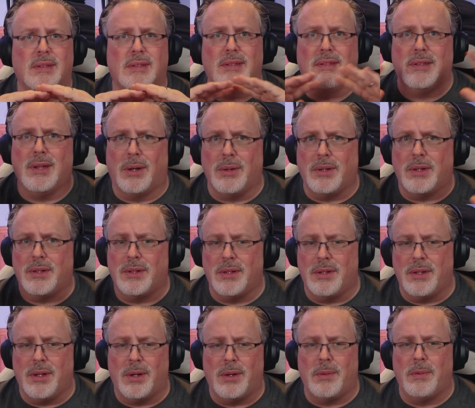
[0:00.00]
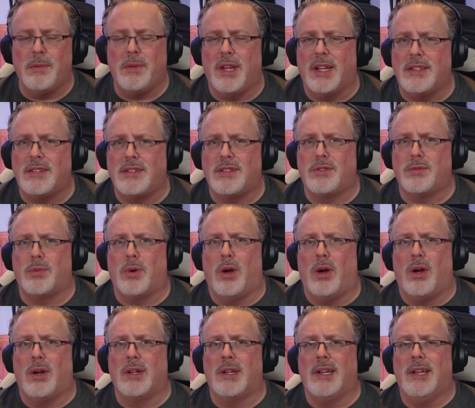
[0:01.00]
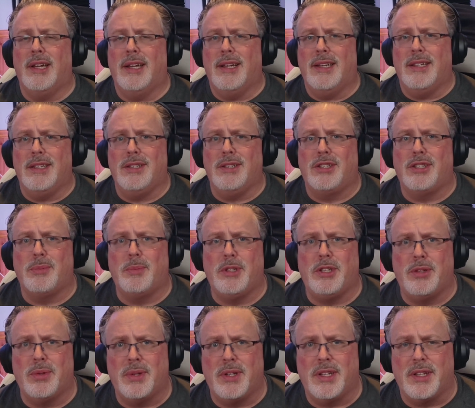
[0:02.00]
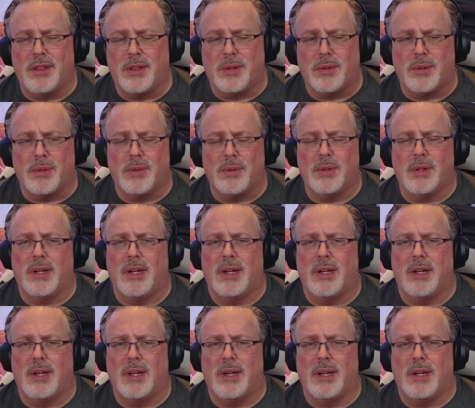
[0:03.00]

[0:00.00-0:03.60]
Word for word: No, that's wrong. You should be doing it through